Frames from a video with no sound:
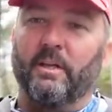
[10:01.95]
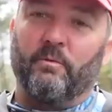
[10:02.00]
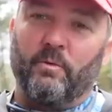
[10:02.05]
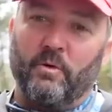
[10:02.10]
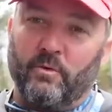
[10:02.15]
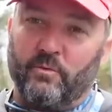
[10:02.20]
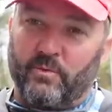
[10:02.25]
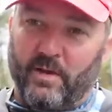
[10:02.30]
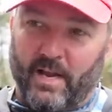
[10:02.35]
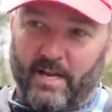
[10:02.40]

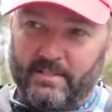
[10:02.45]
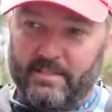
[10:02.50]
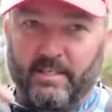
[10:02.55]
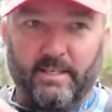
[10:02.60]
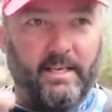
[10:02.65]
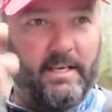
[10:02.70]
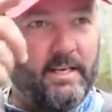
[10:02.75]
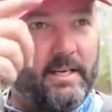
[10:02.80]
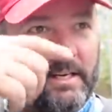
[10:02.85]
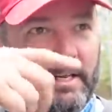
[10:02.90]
real fast
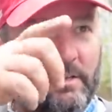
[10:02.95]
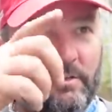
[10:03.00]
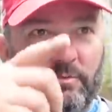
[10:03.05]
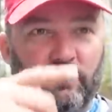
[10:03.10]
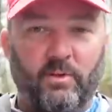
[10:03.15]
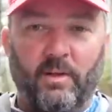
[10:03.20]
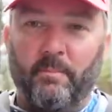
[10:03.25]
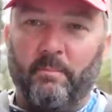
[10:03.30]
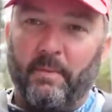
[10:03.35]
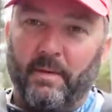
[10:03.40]
and get another
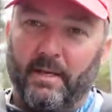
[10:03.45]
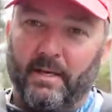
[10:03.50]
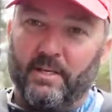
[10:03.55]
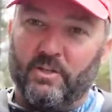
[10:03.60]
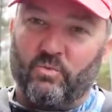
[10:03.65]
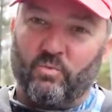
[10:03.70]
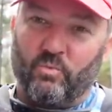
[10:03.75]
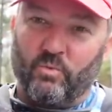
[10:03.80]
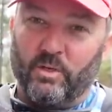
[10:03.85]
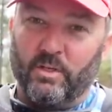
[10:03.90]
flip in
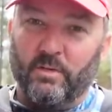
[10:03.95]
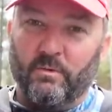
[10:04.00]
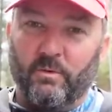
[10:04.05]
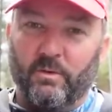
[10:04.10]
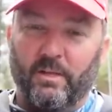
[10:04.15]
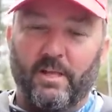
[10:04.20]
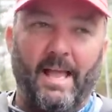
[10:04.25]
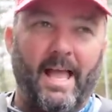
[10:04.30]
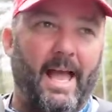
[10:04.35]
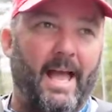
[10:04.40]
it's really
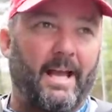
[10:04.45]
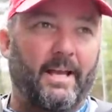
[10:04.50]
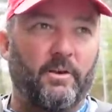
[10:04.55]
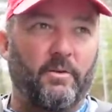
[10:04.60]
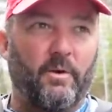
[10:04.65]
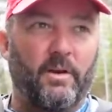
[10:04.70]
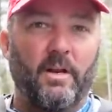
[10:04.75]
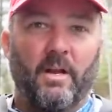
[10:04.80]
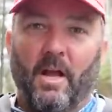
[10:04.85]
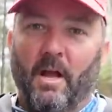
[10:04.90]
really
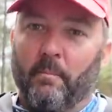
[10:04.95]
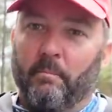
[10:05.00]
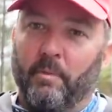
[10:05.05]
accurate